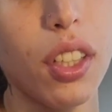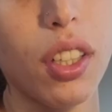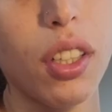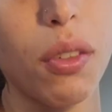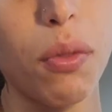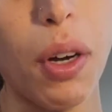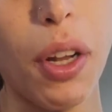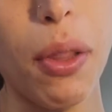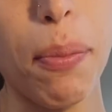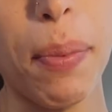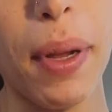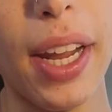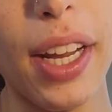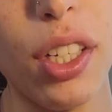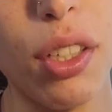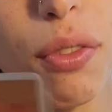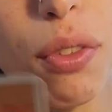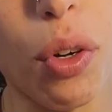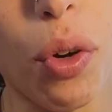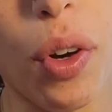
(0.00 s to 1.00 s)
Why the
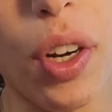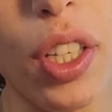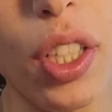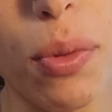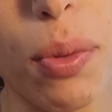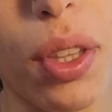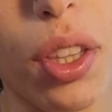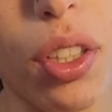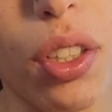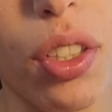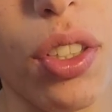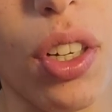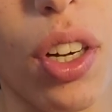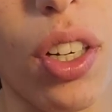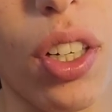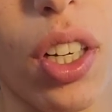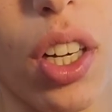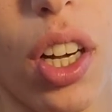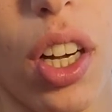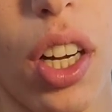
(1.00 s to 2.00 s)
Page of Coins with the
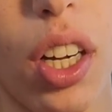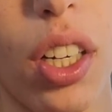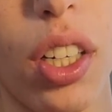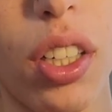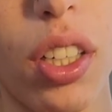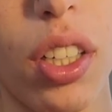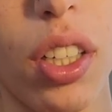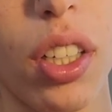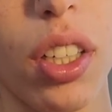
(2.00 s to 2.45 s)
Star card?